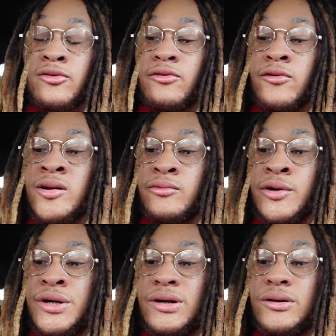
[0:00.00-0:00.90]
for front and
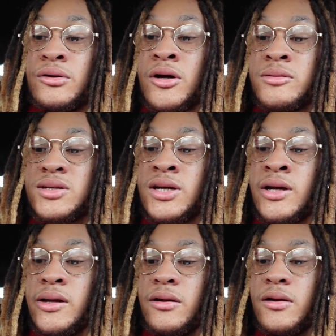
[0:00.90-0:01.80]
rear. You know what I'm
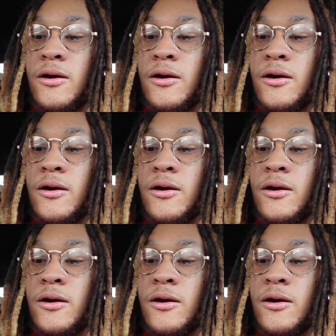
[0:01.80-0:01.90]
saying?